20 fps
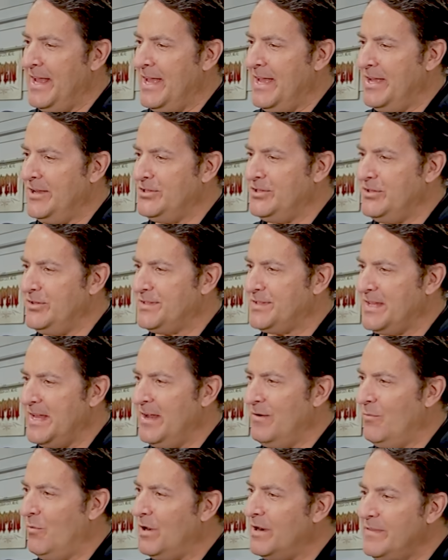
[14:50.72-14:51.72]
as you
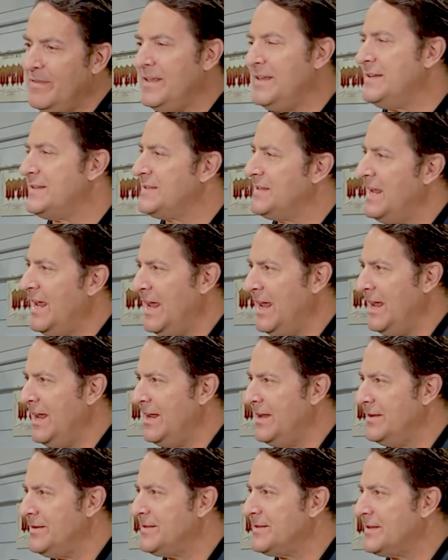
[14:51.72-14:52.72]
say, one of these
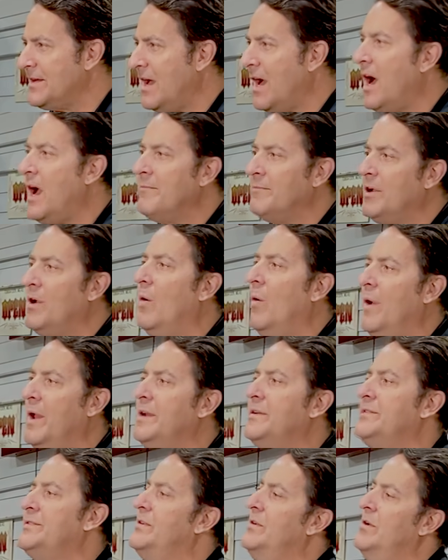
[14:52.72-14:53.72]
days I'm
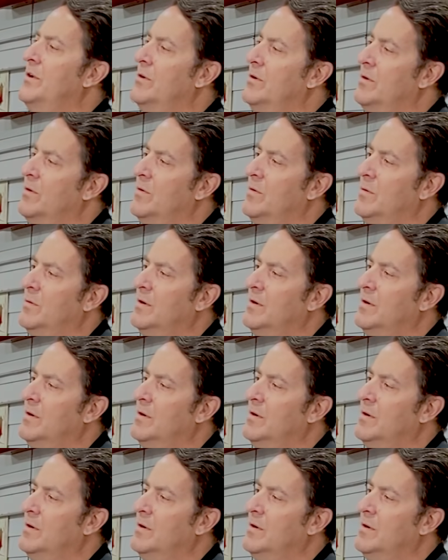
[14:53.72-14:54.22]
going to